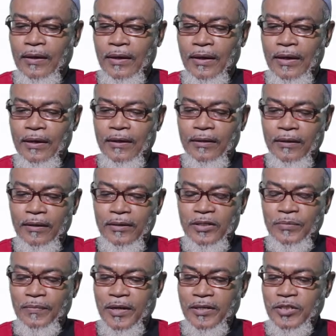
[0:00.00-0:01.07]
and
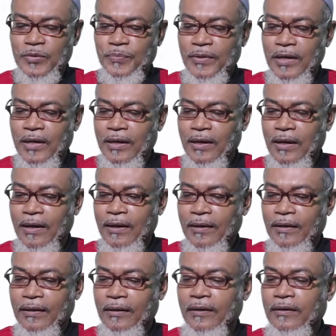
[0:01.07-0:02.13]
it must be an
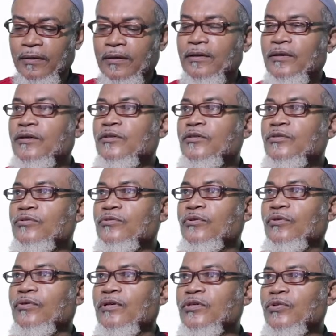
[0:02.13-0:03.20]
array,
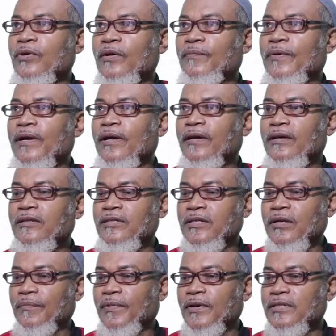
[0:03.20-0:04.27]
so the square brackets
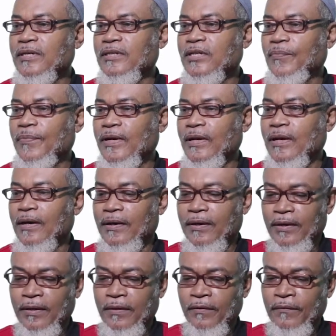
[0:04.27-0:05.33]
represent up an
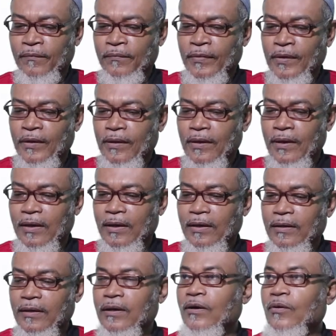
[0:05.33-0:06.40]
array,
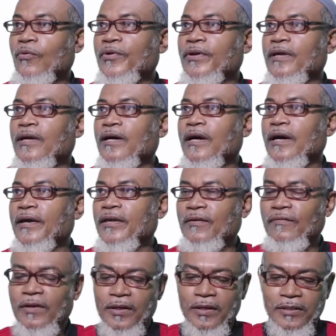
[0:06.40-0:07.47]
and we are
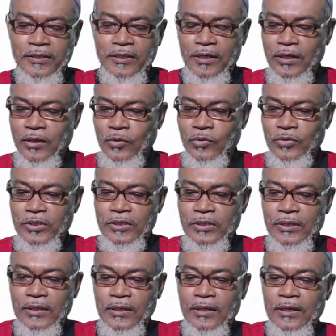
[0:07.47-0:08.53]
giving it out
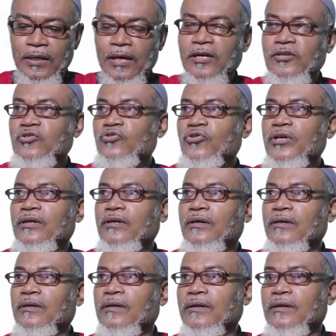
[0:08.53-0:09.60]
a string
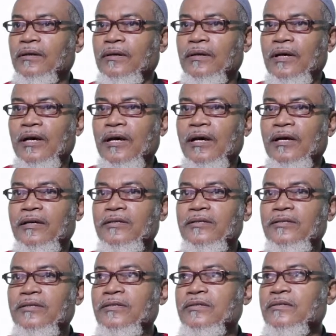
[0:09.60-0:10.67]

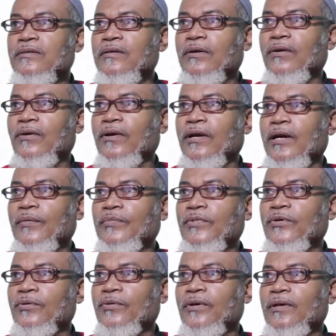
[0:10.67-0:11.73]
as called
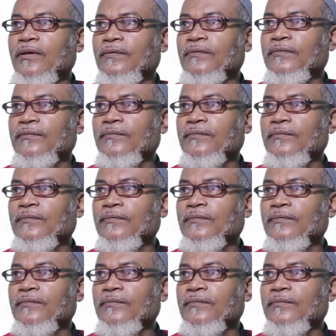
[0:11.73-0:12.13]
Abdul.